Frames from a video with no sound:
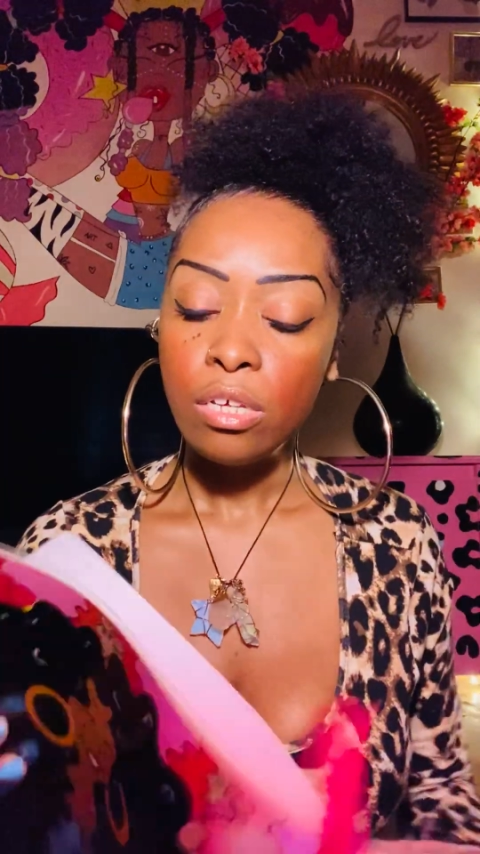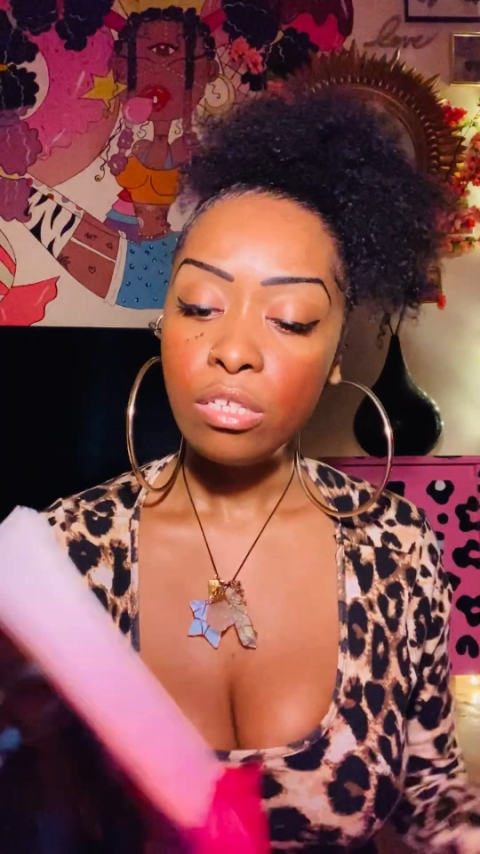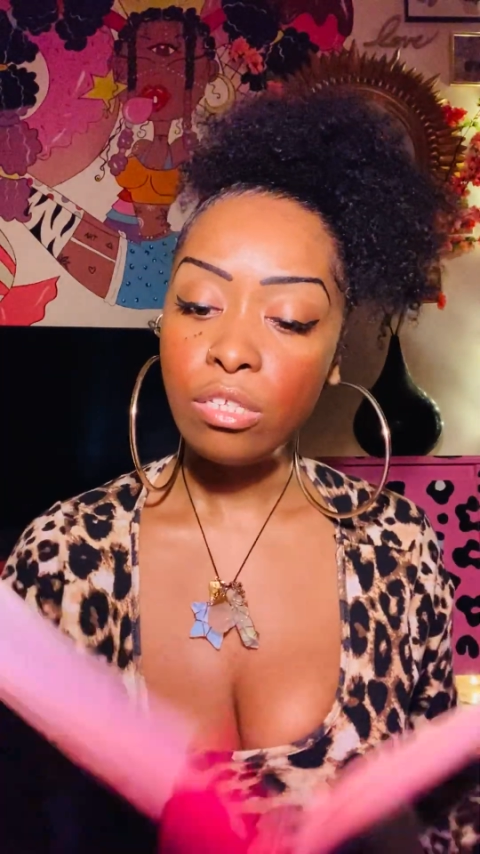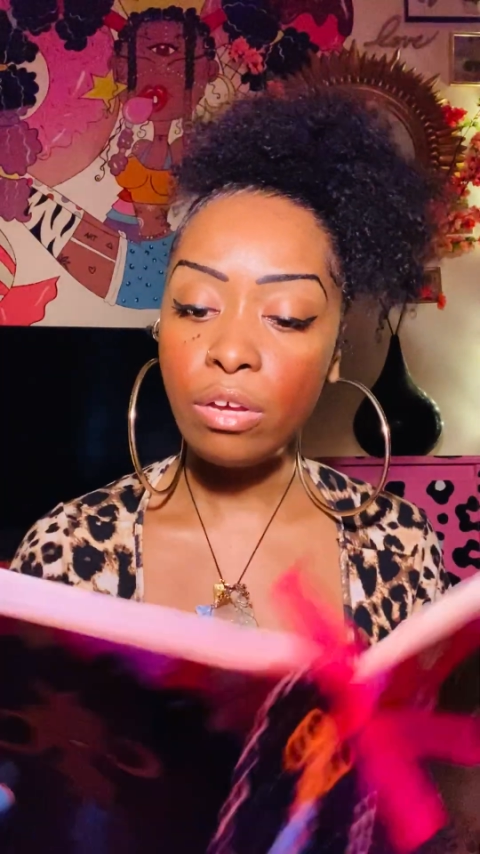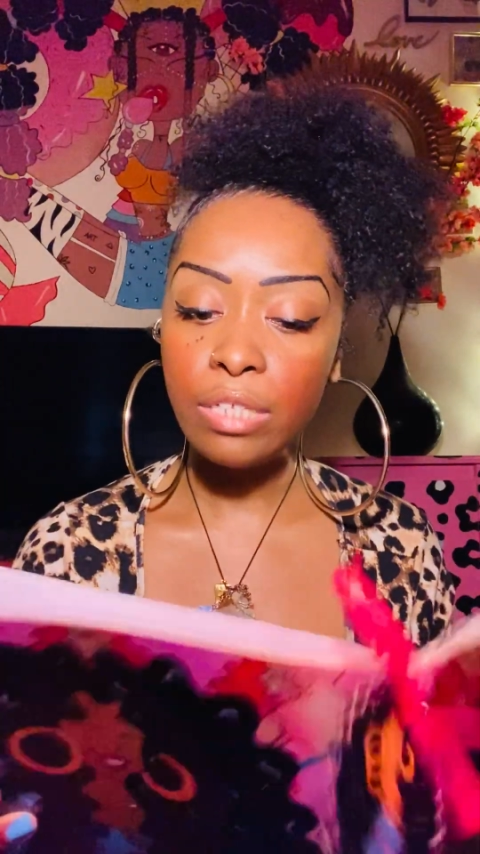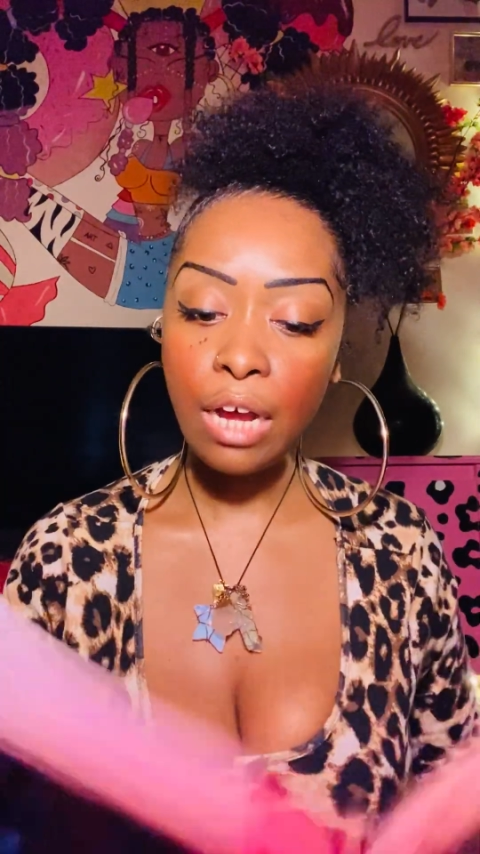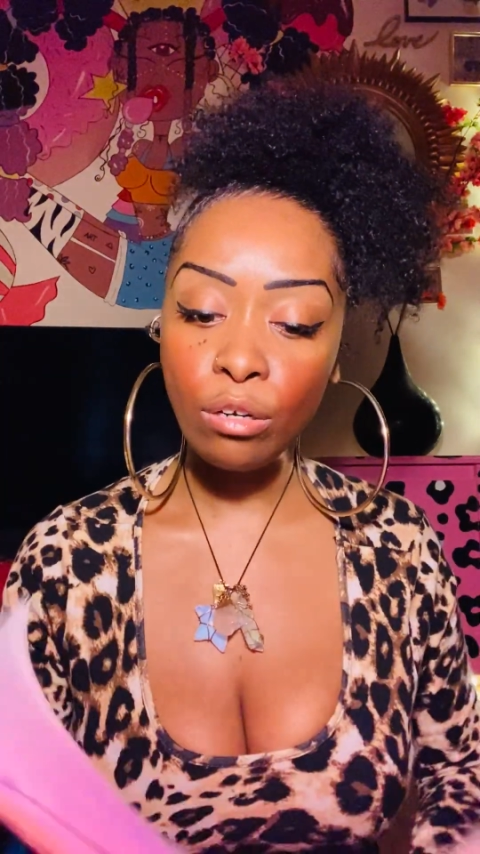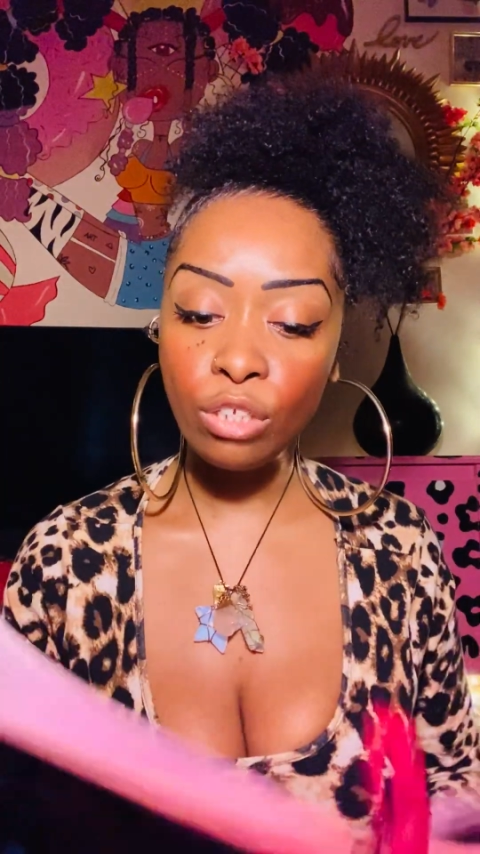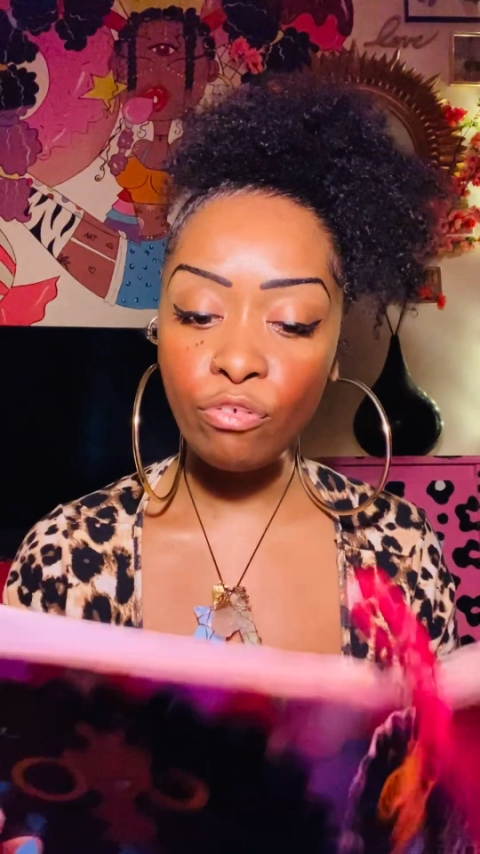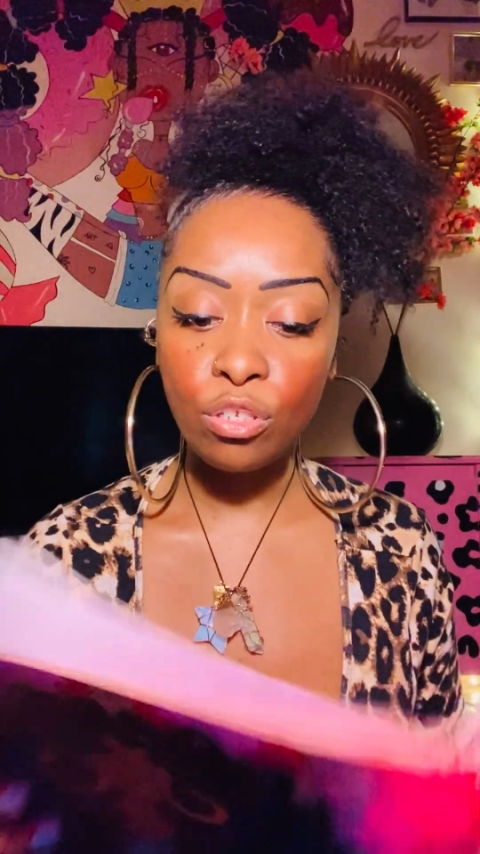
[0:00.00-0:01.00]
So
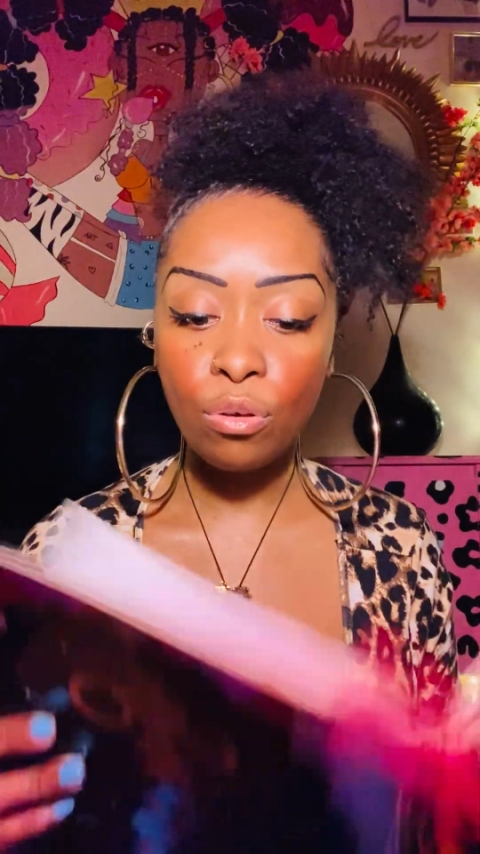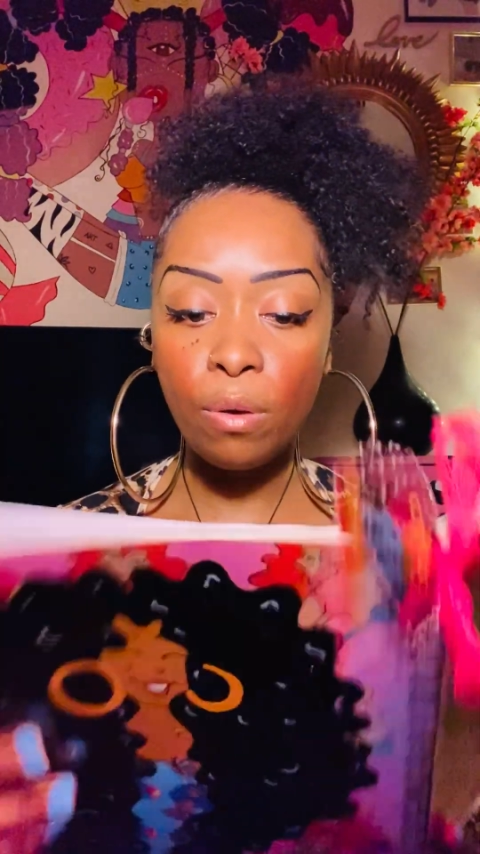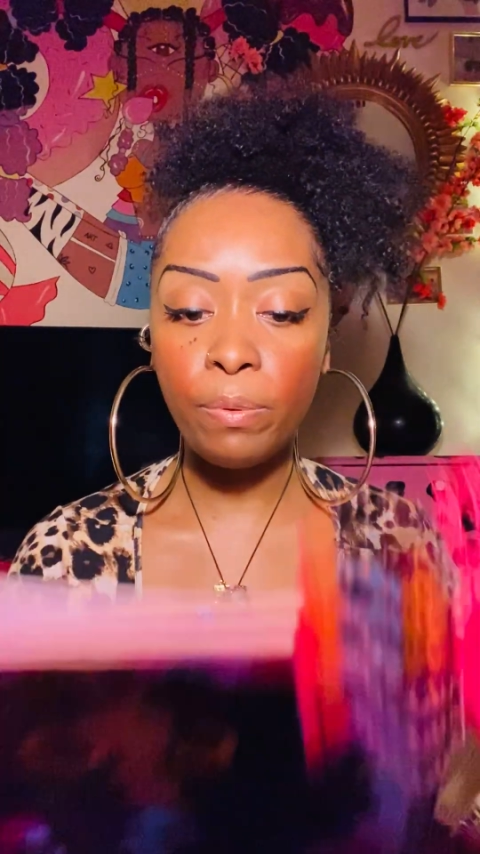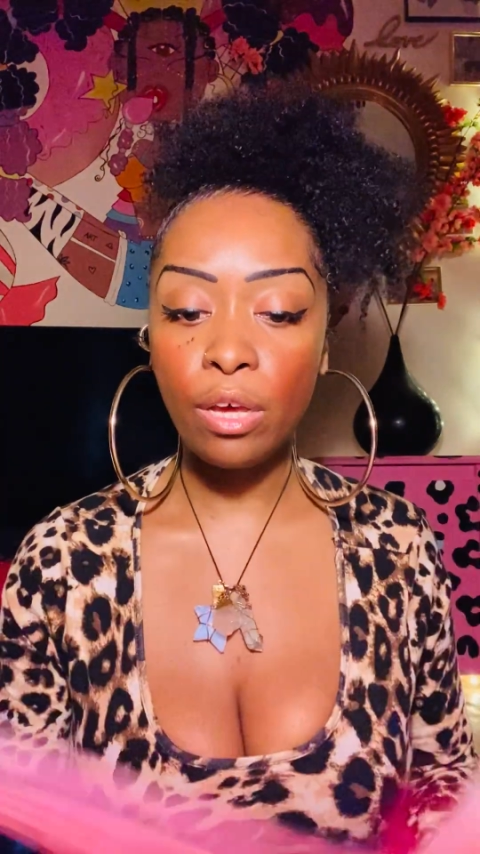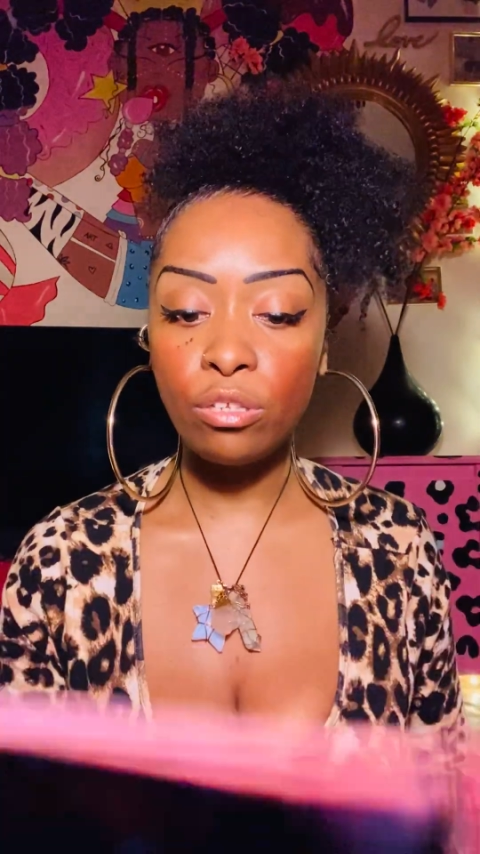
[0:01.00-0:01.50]
downloads for Scorpio.